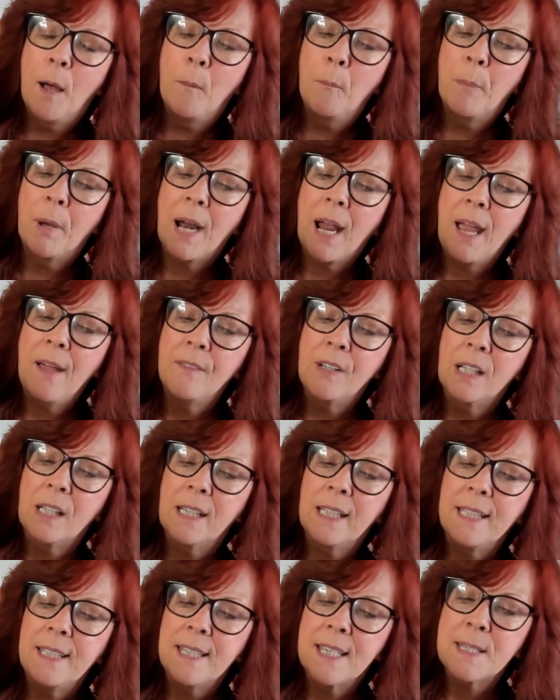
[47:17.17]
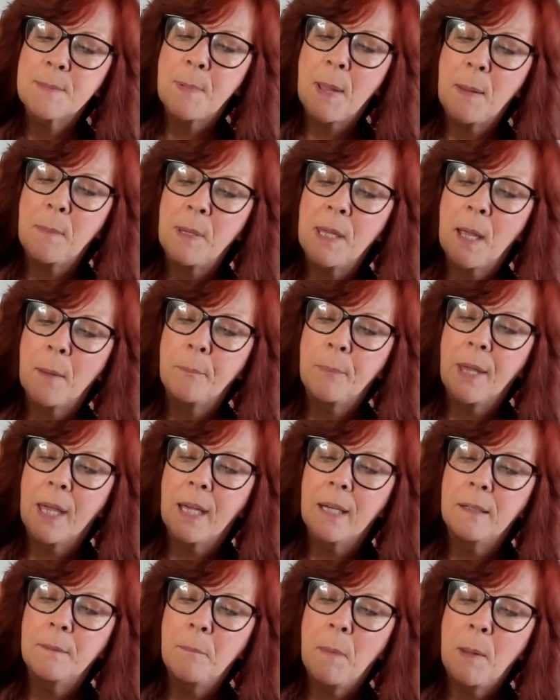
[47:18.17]
But I haven't cleaned this baby up yet.
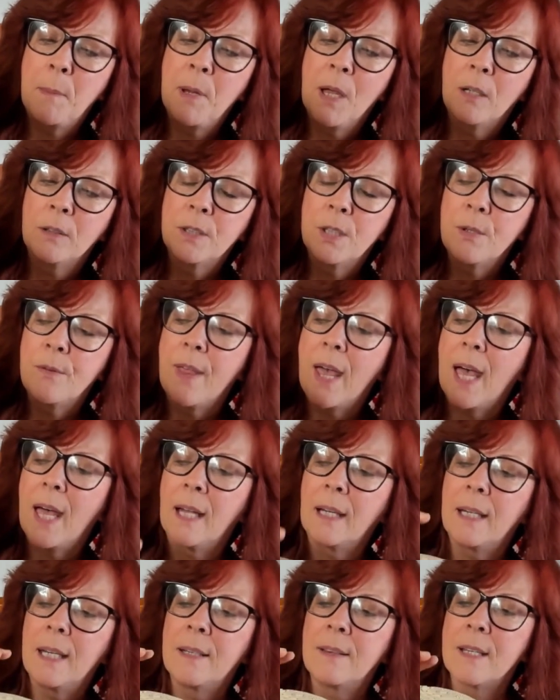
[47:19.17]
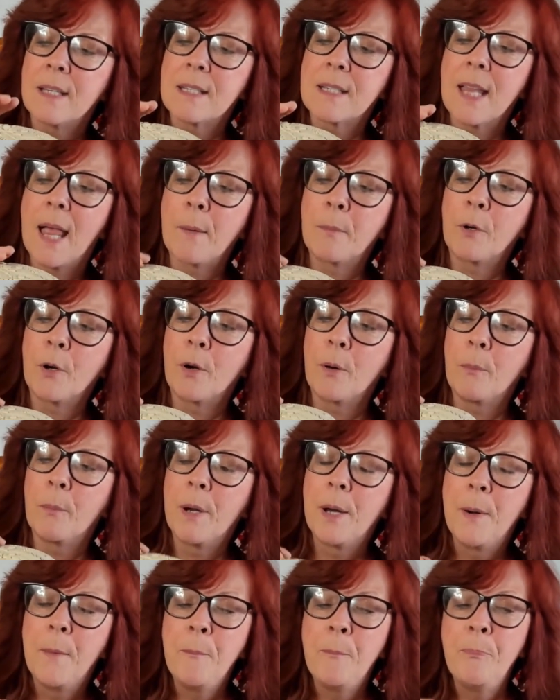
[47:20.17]
Maybe I'll do that in the Slab group.
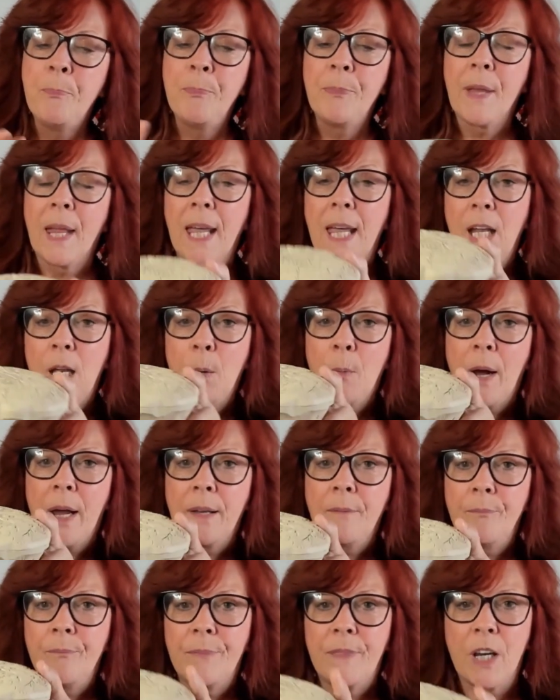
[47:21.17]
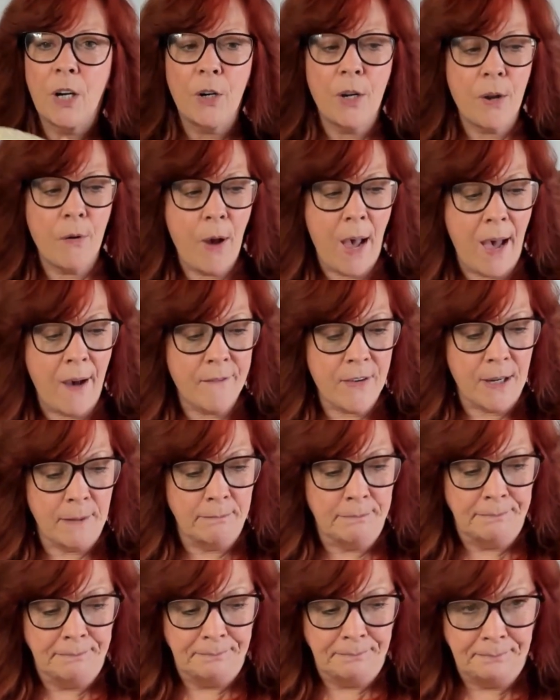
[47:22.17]
Anyway, there you have
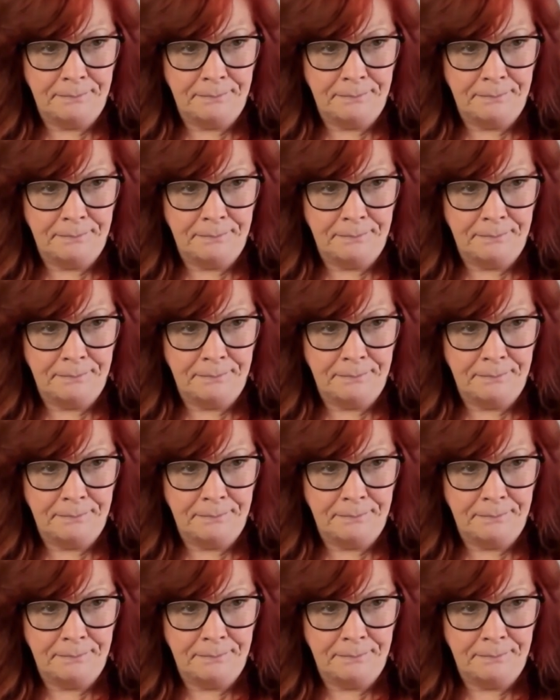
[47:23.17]
him.